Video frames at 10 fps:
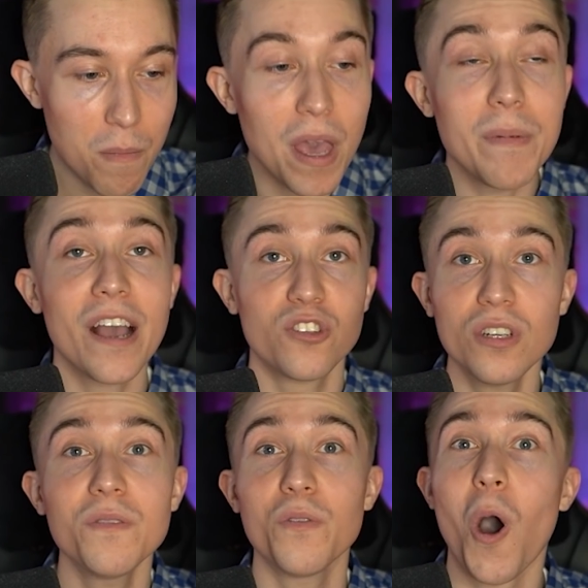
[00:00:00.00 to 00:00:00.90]
Maybe I
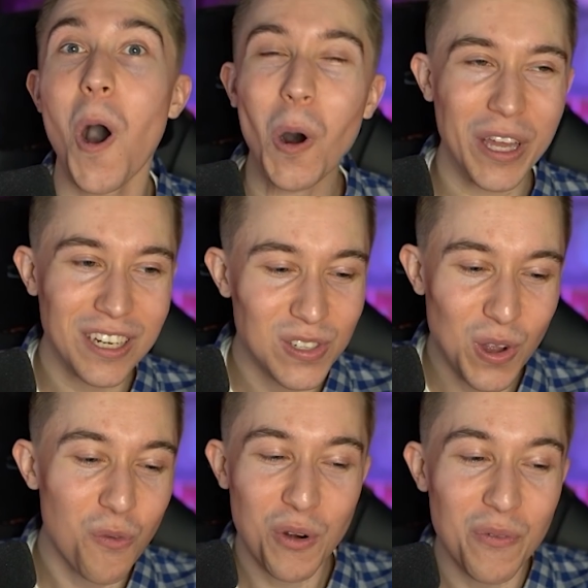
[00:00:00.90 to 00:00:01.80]
shouldn't have all-in
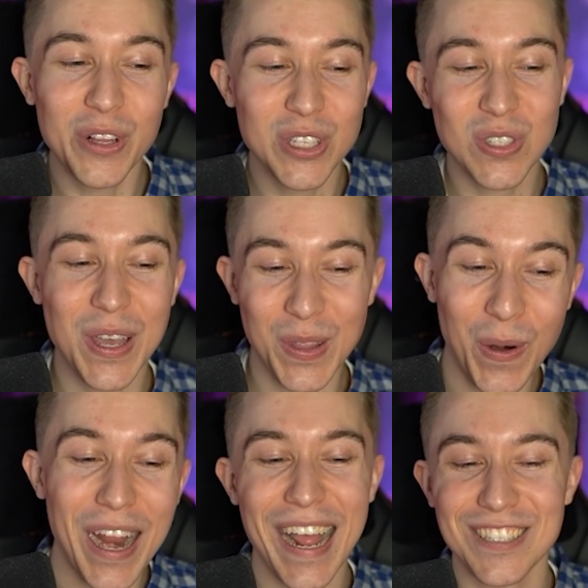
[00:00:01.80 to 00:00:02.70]
so frivolously on the
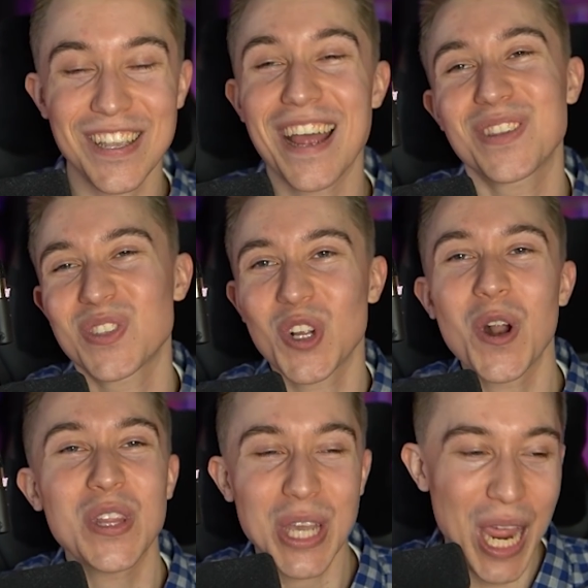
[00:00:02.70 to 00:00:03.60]
right-hand side at the
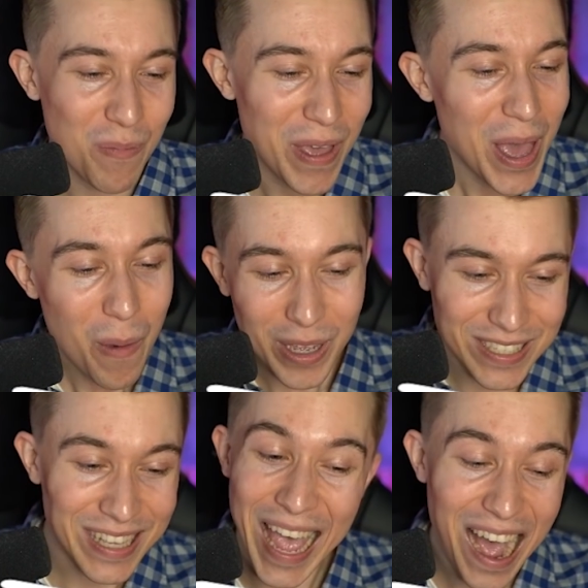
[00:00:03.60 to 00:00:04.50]
start of the game,
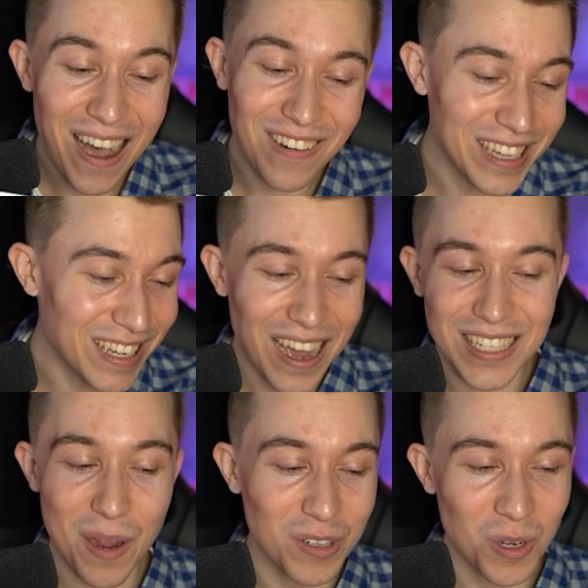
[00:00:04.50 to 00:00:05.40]
because now he
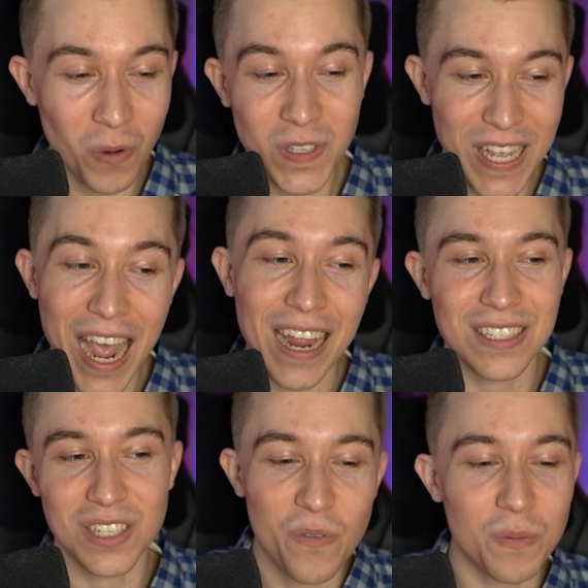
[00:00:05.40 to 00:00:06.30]
got damage on both
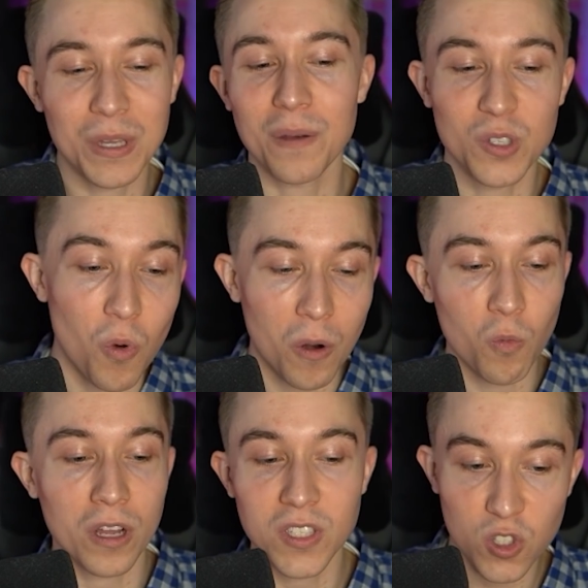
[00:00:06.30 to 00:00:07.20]
sides. So if it becomes a
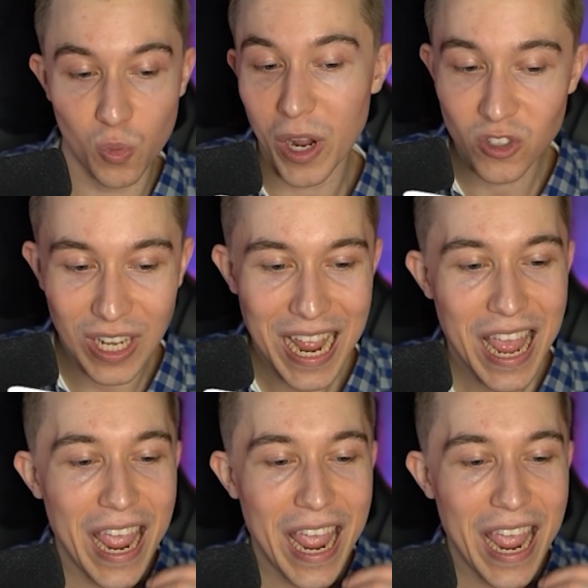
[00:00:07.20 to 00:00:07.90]
1-1 situation,